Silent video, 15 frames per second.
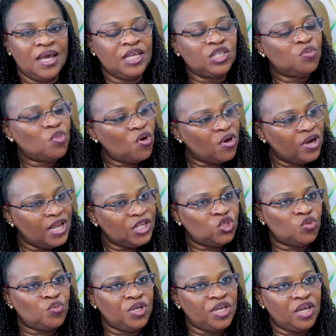is more or less
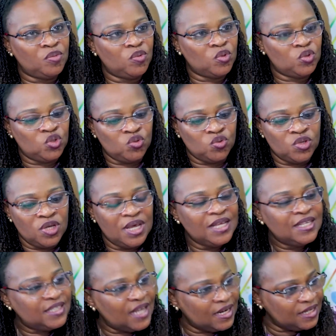to be able to
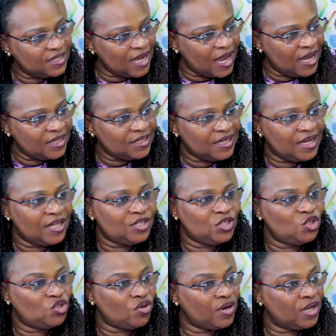sanitize the health
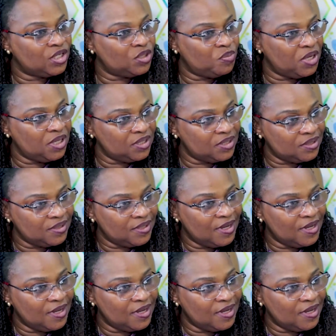insurance space,